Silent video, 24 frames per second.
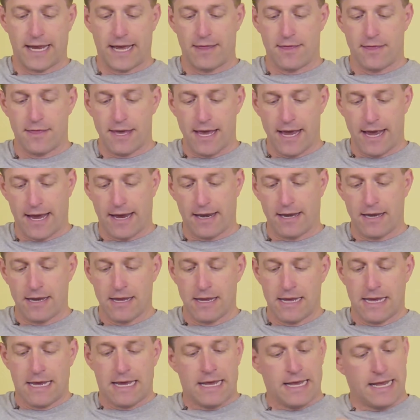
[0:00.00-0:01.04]
and then
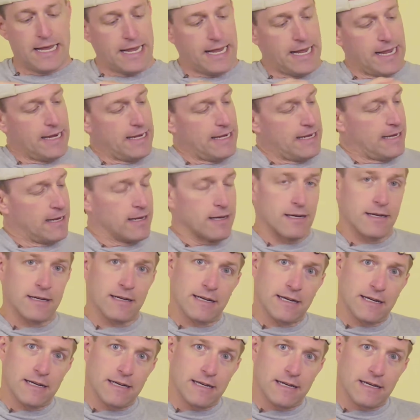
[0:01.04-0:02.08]
it
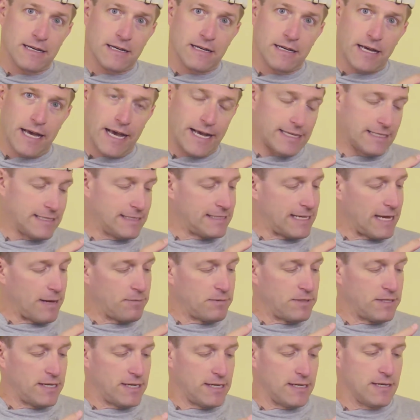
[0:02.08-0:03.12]

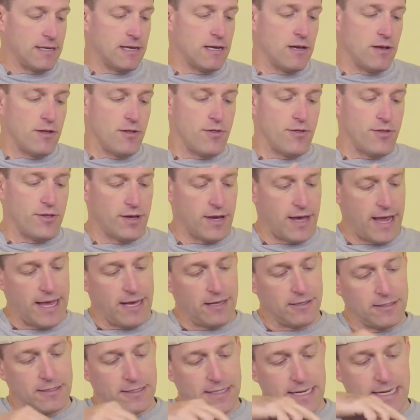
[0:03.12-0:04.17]
accepted the
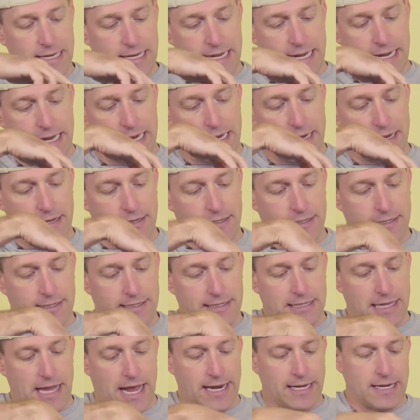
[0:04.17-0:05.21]
LCD to
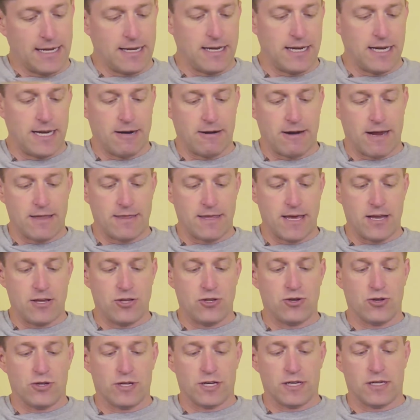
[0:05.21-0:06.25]
slide in here, and then
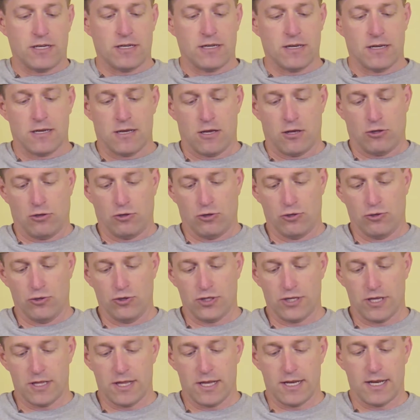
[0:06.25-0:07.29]
you could
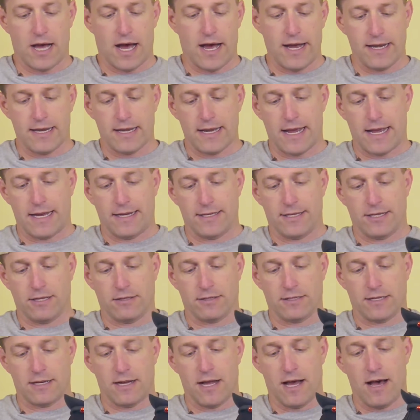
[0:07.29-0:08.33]
loosen the nut and
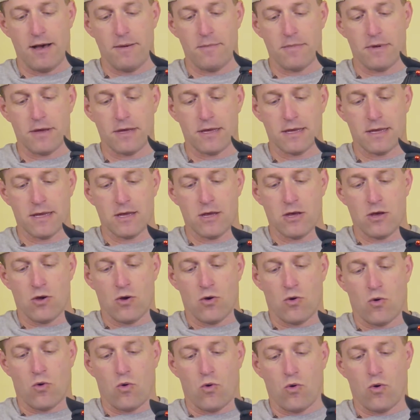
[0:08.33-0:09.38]
tilt it up
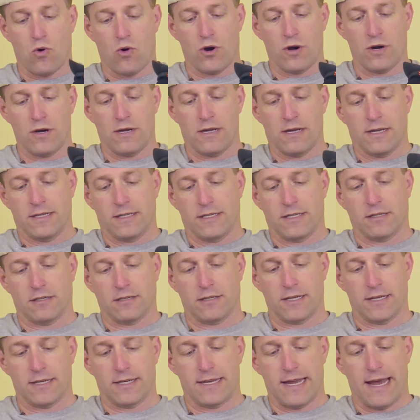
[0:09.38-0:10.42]
or
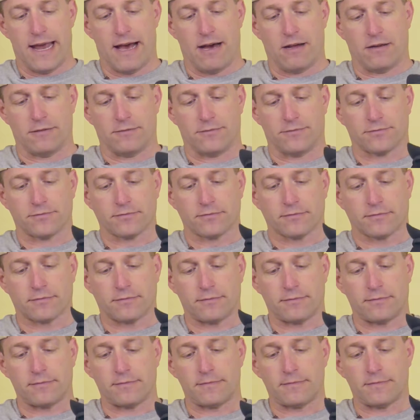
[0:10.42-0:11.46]
tilt it down.
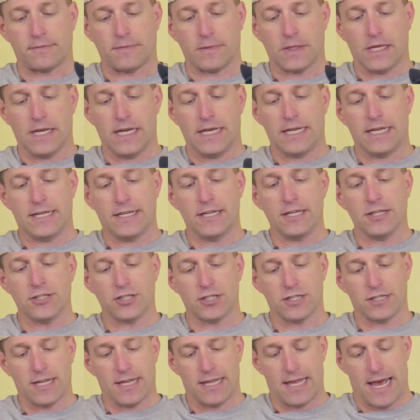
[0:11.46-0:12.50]
In
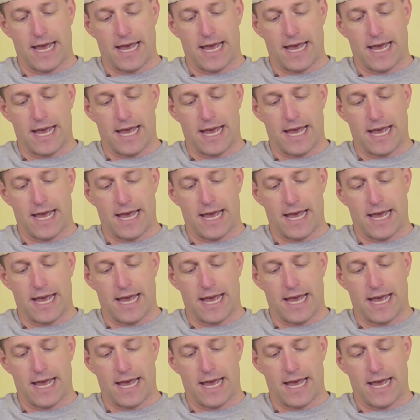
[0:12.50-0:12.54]
addition to